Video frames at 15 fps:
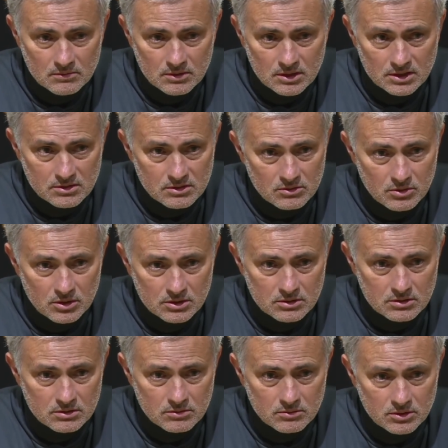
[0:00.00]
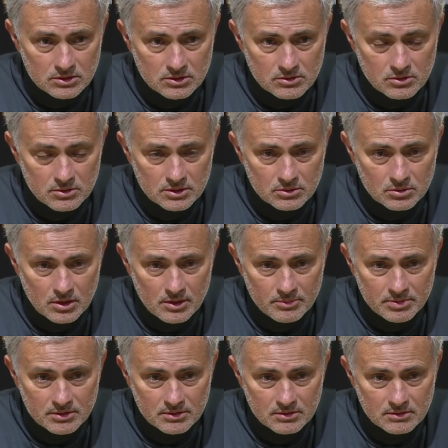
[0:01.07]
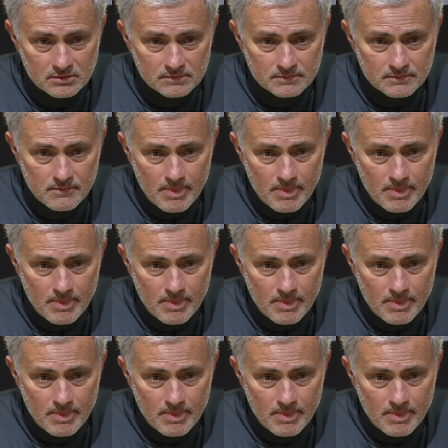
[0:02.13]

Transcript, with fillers: let's see what what is going to happen